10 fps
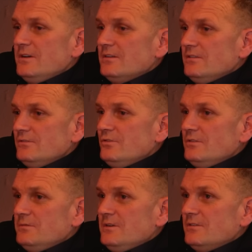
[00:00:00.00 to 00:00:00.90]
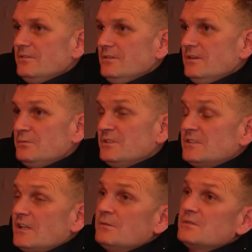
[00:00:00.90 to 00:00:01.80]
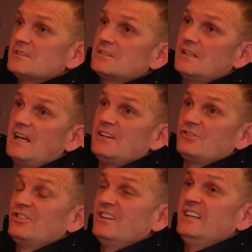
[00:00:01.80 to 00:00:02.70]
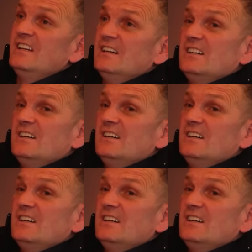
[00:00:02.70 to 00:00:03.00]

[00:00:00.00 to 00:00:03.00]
Bother, no bother. It was, it was actually.